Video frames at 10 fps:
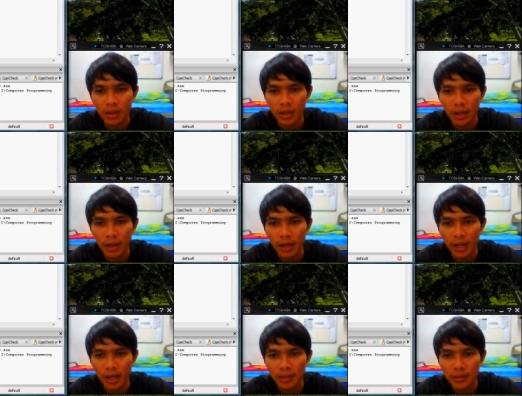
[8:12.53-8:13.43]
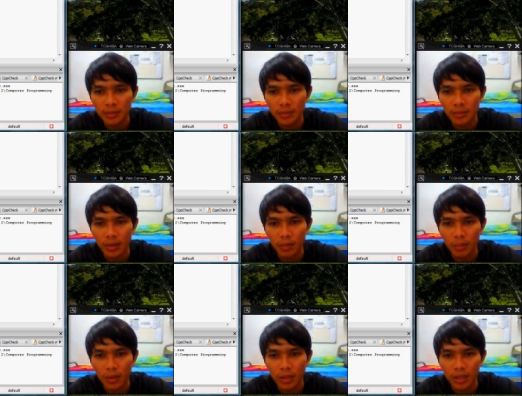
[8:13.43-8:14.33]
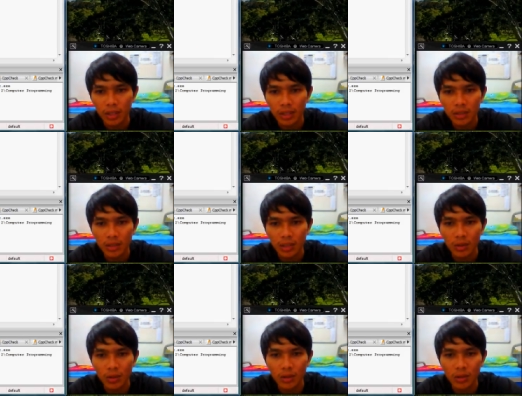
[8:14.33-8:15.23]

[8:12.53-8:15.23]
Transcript: and when thickness equal